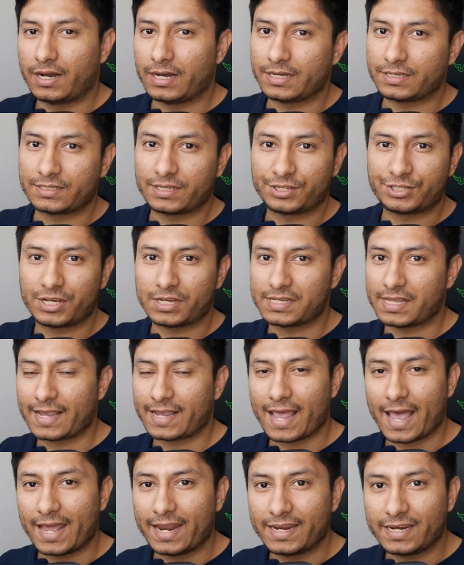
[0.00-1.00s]
such as like
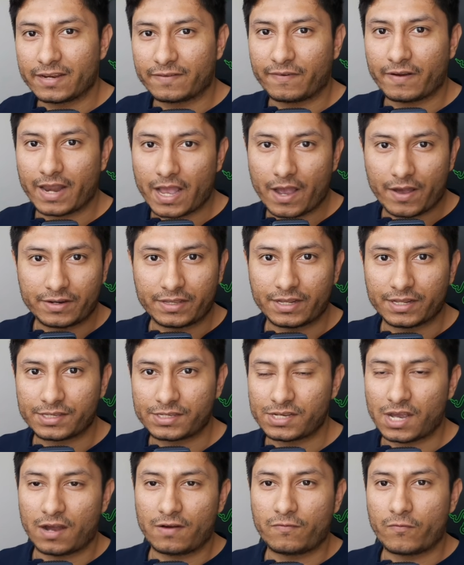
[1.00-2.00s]
adding different outdated
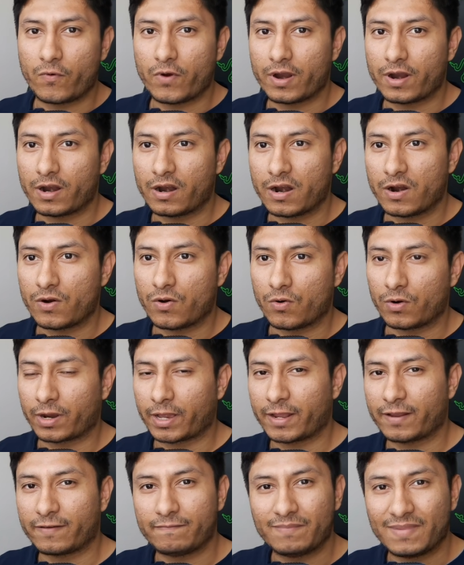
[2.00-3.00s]
software or
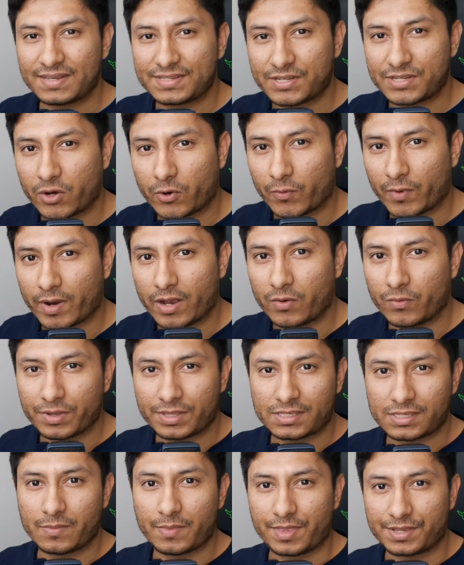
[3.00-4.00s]
kind of messing around with
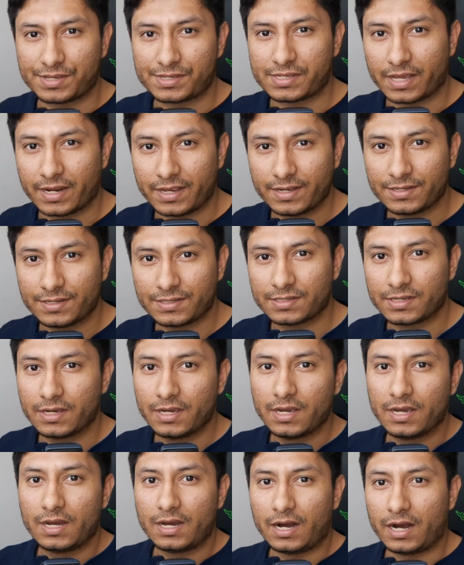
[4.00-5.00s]
some of the settings,
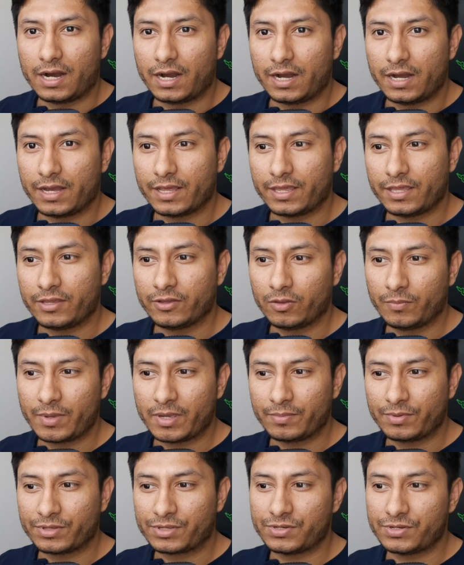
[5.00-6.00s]
you'll be
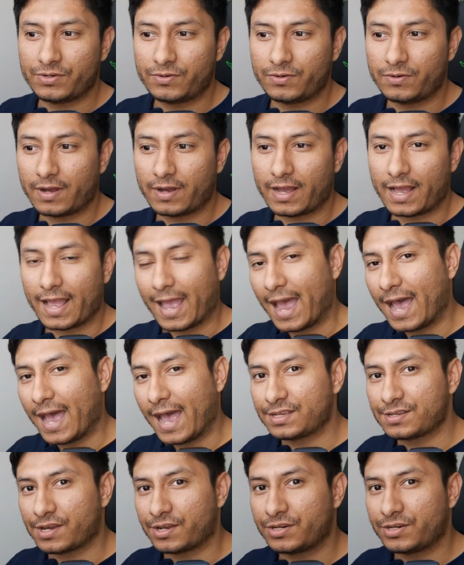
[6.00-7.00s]
able to add
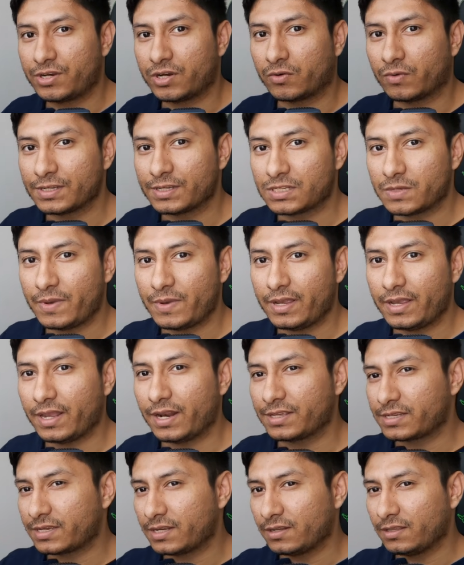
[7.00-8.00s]
this onto your resume and
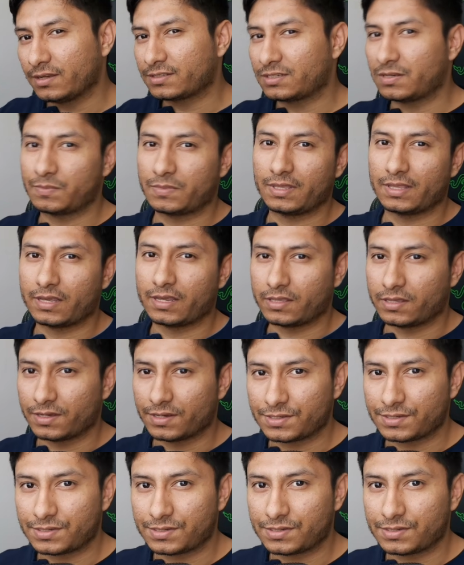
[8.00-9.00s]
it's going to look something like
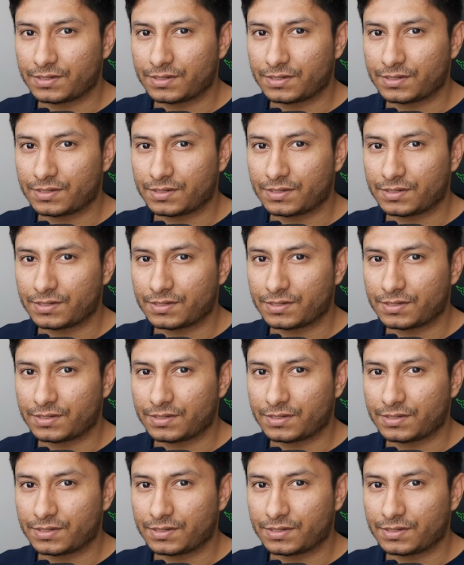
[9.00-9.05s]
this.